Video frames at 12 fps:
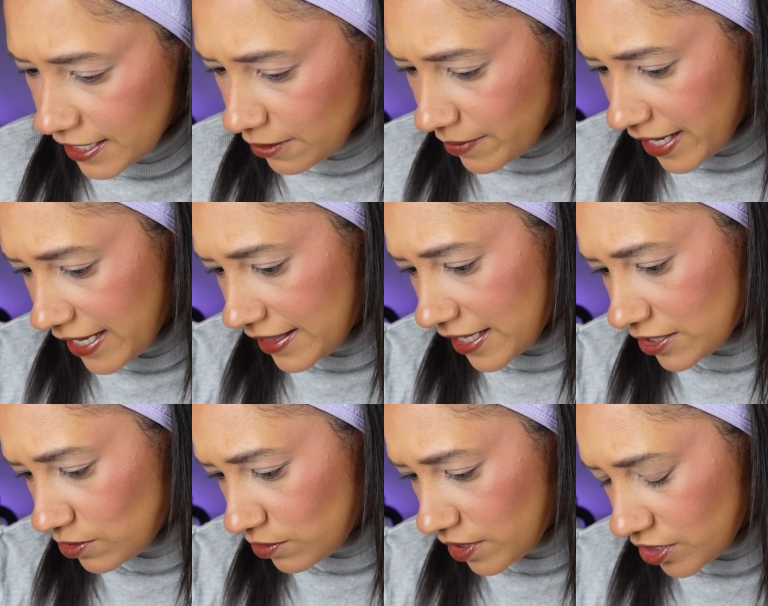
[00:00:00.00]
Anyway,
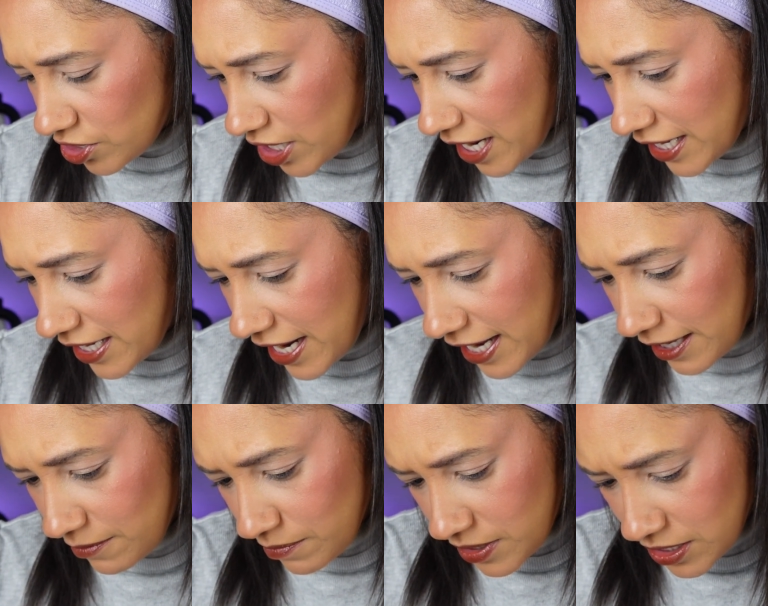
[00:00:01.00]
that's all the shade
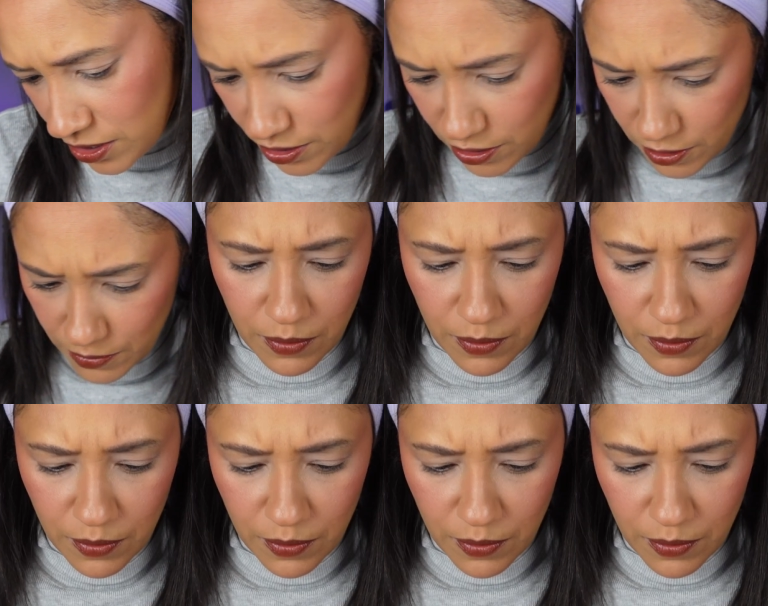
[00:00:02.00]
names. So